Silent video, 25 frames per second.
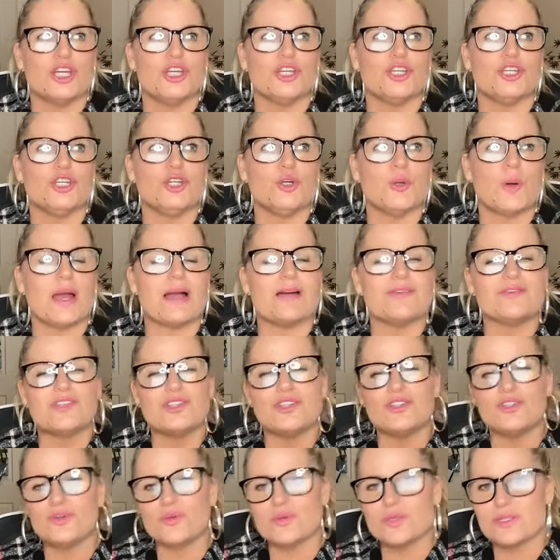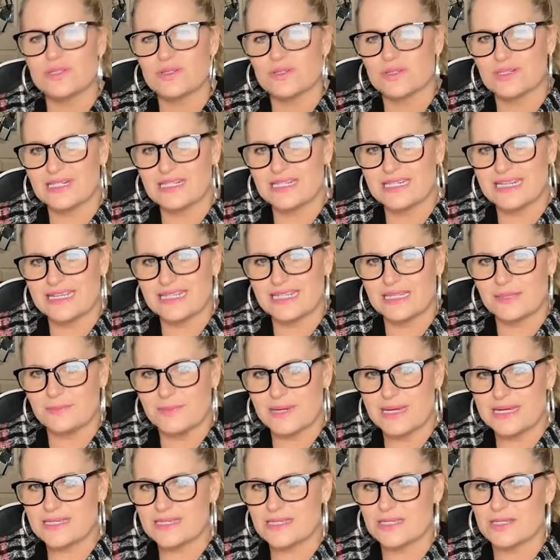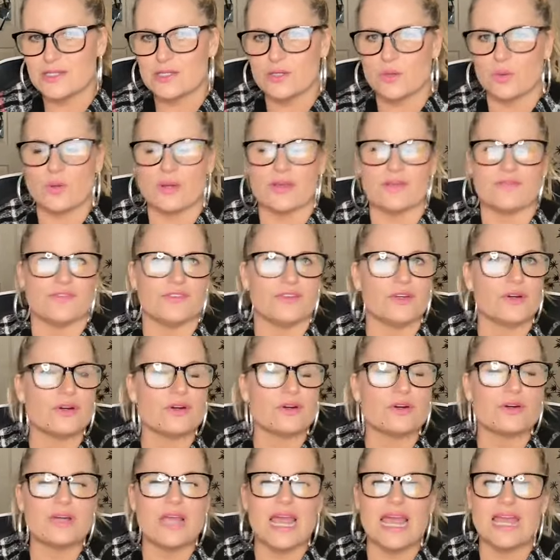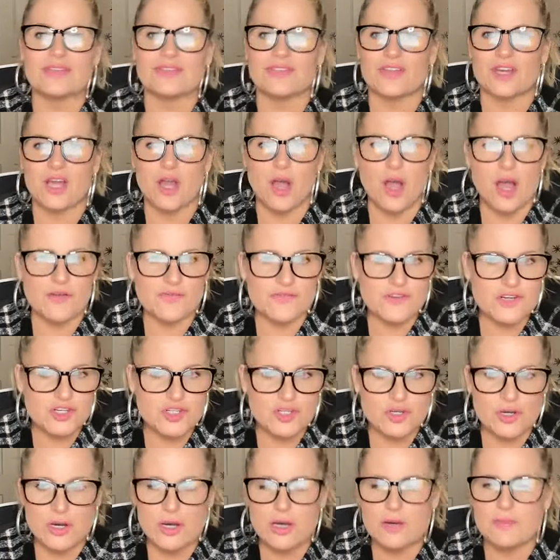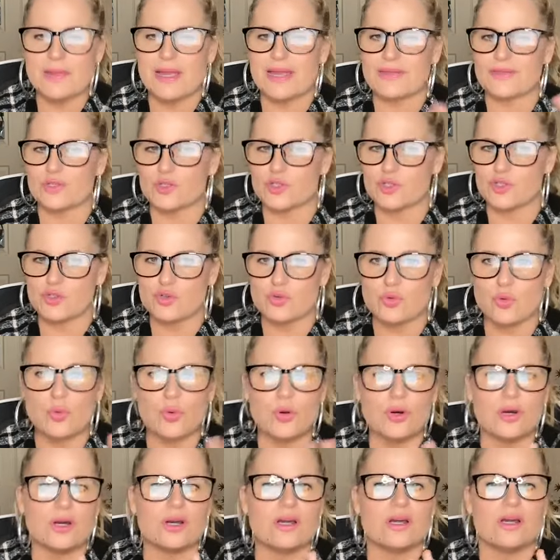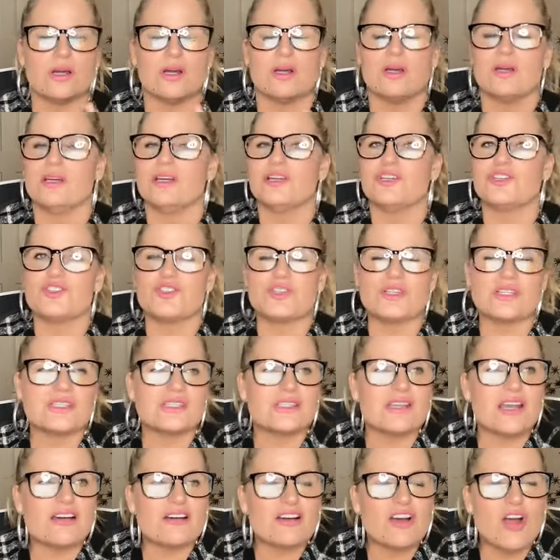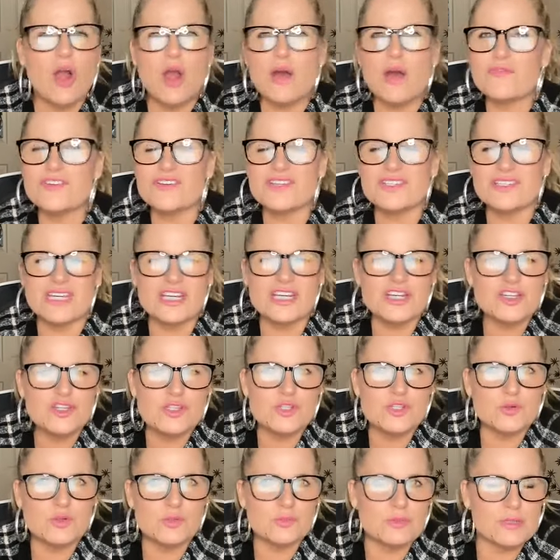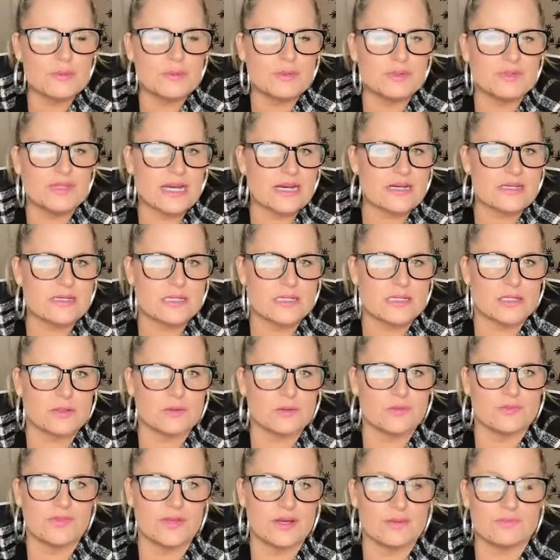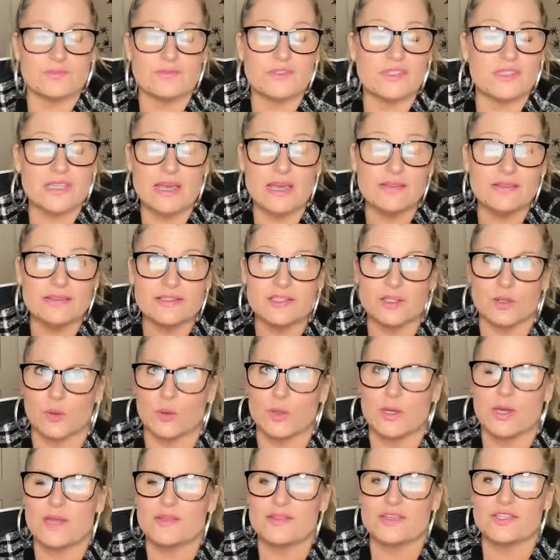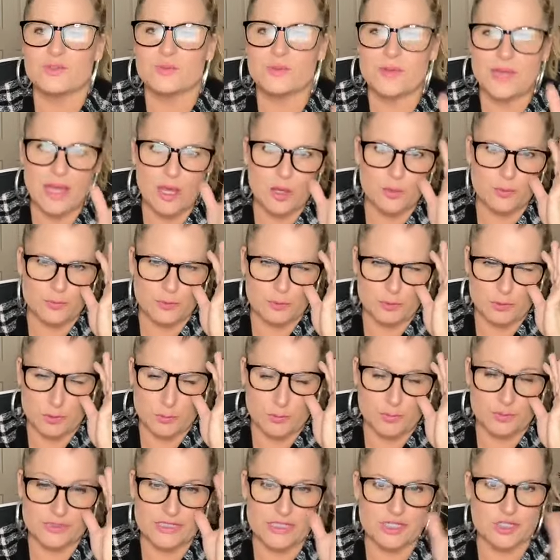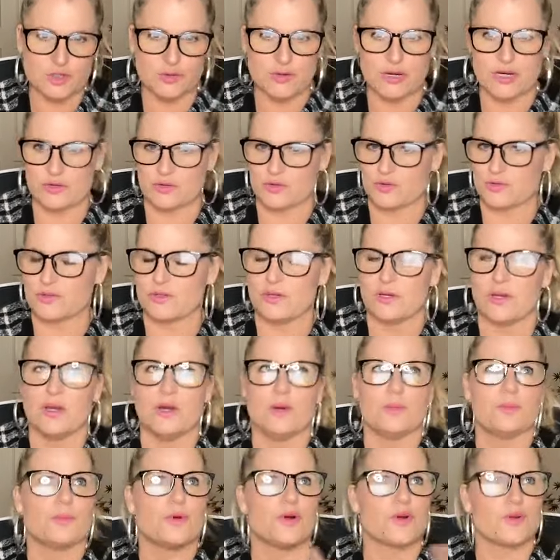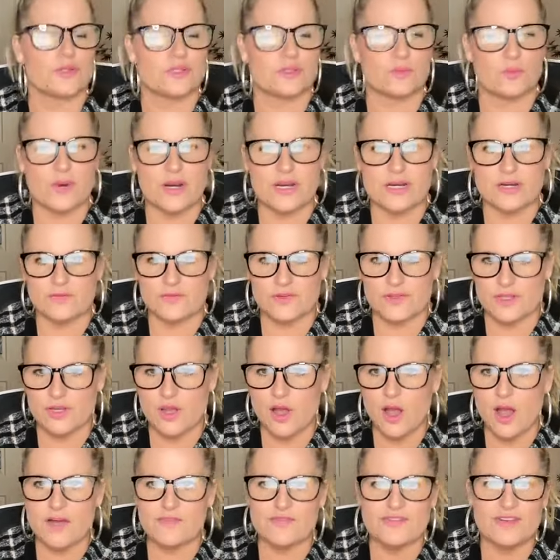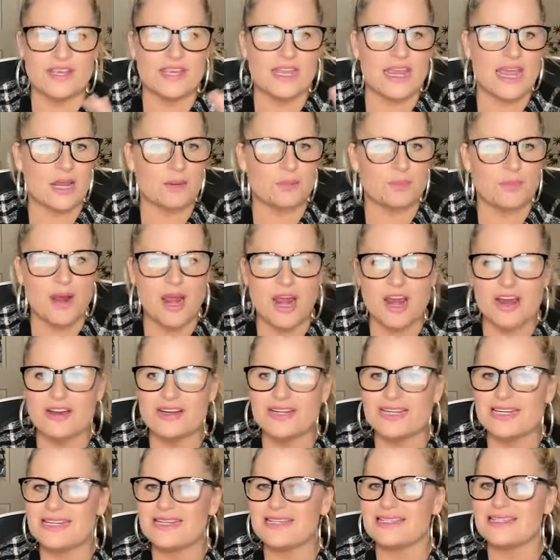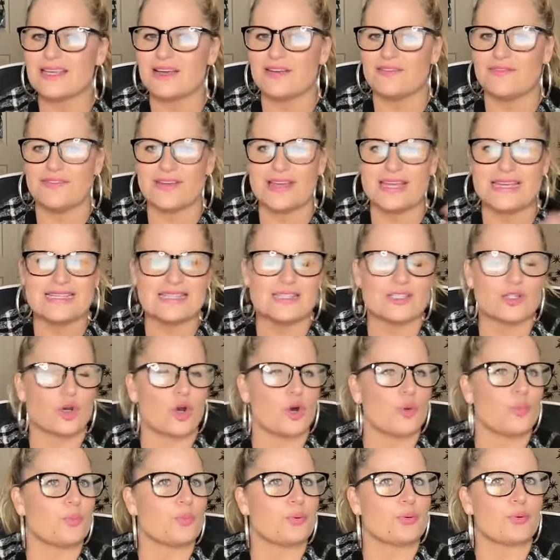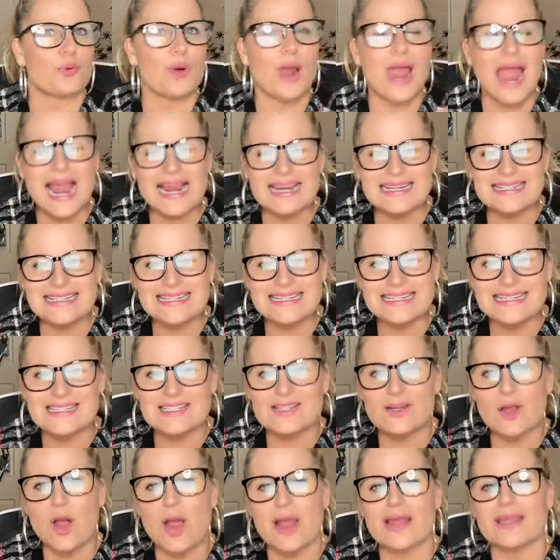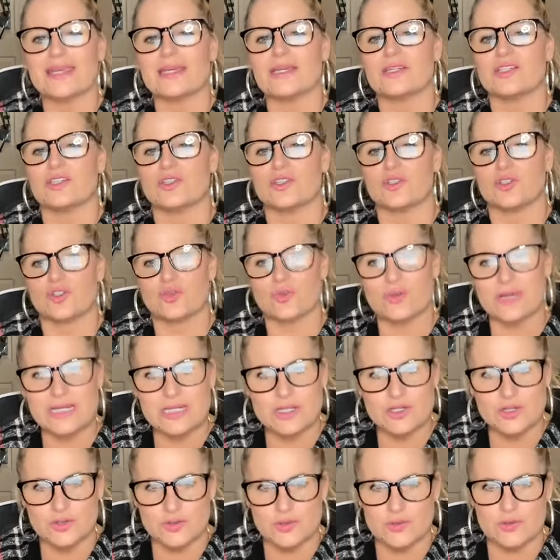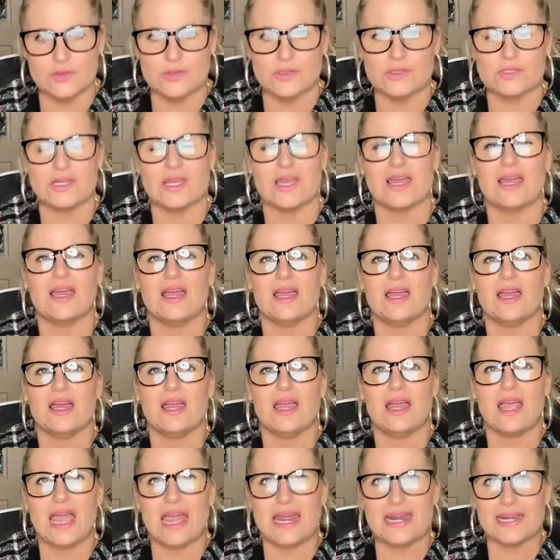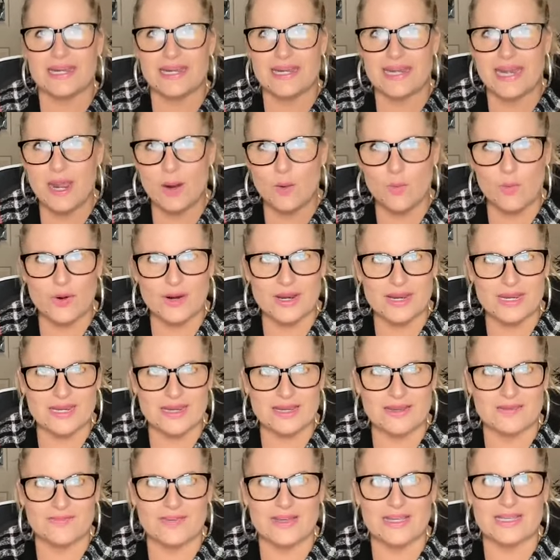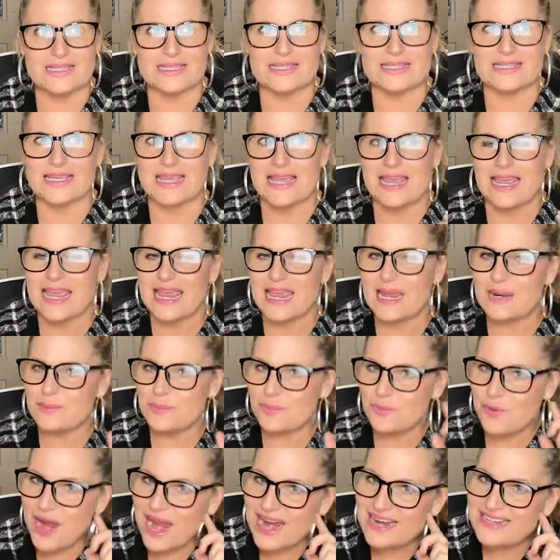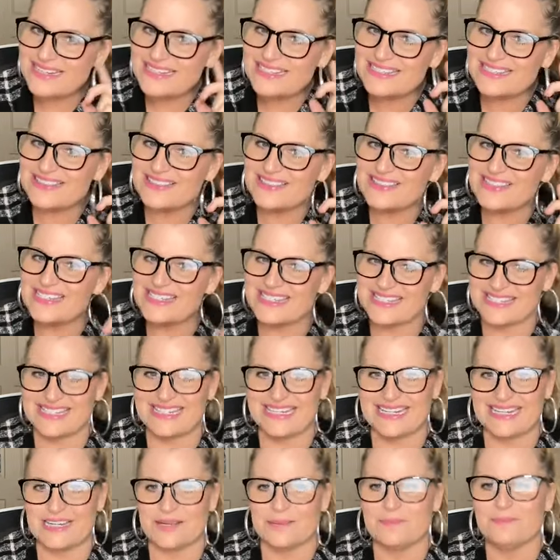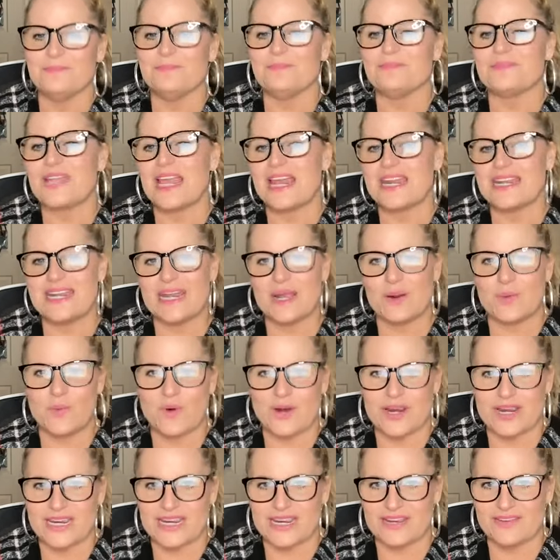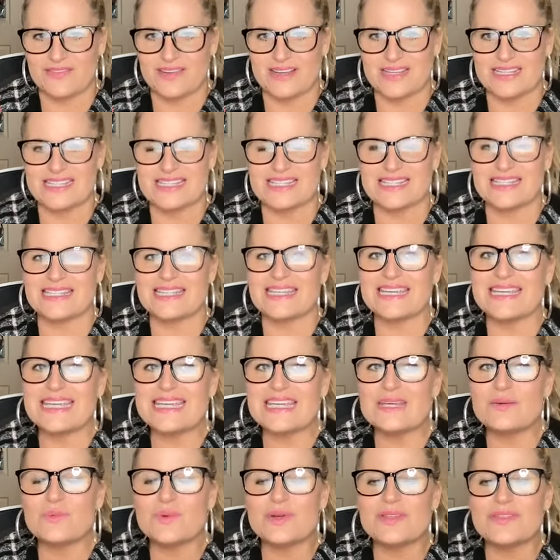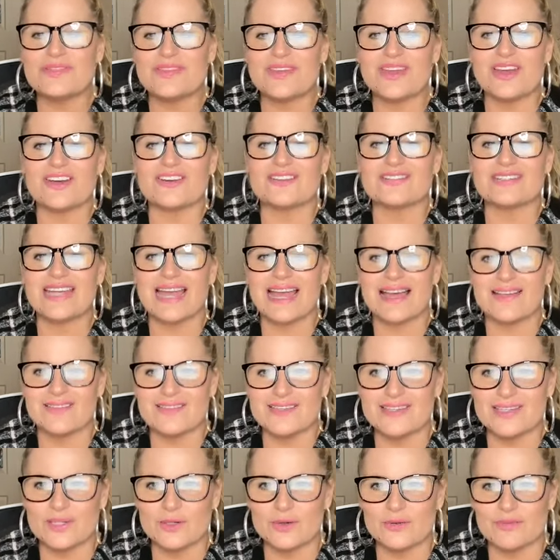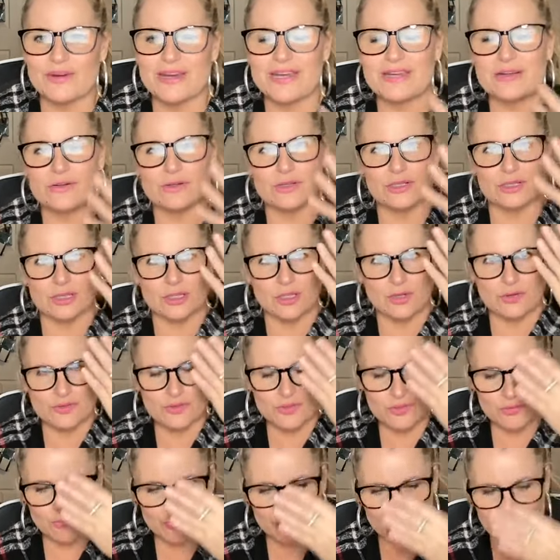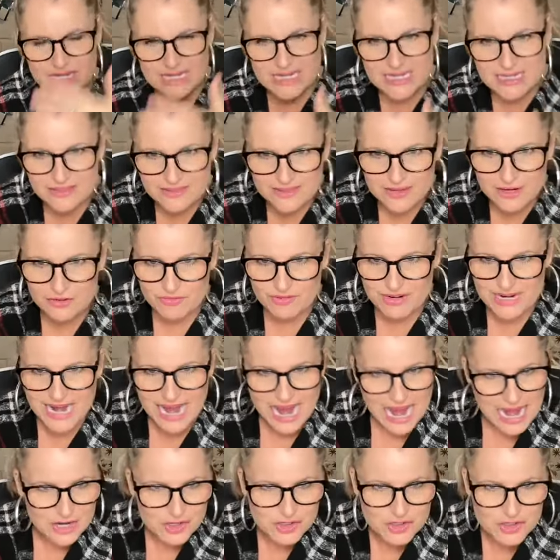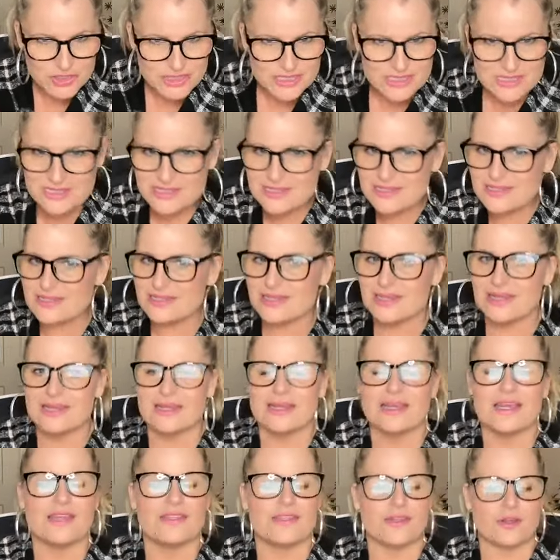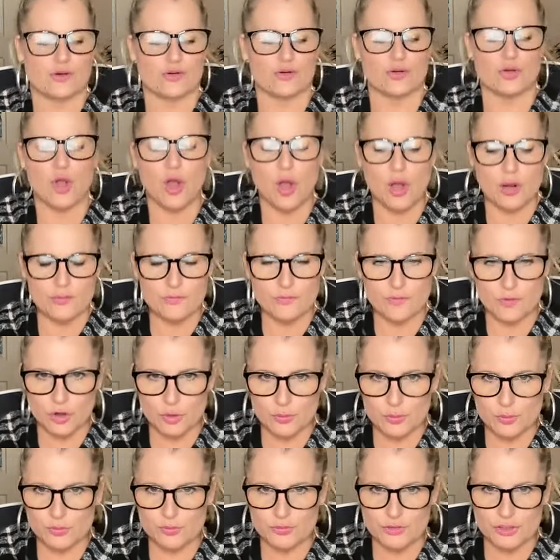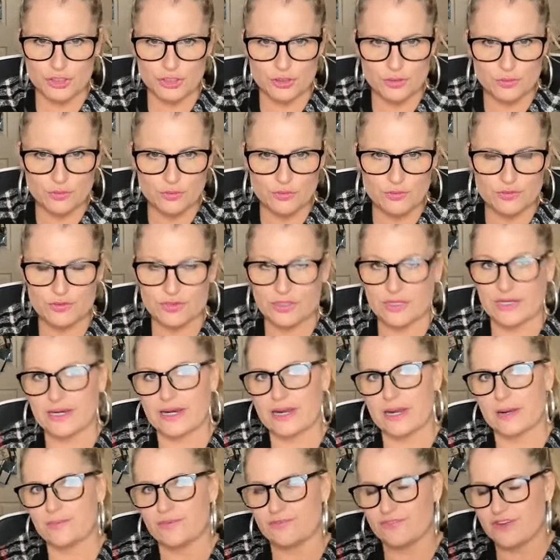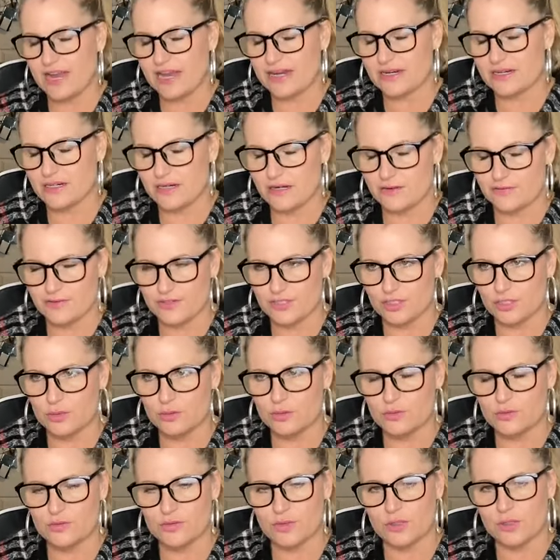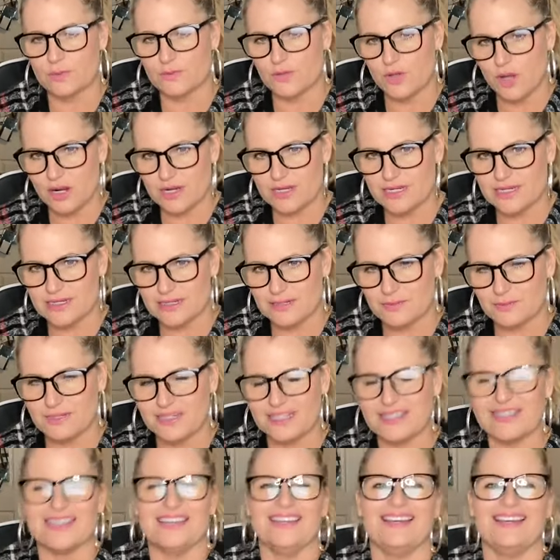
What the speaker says: You have to do this on a daily basis. So if you're at the coffee shop, at the store, just start conversations with people next to you. I'm telling you, this will help you. Complete strangers, person waiting for the coffee, at parties, events, or practice talking to strangers at networking events, and practice listening at networking events. See what they're telling you, right? Learn to read their reactions, their nonverbal cues, like I've had enough of you, stop talking to me.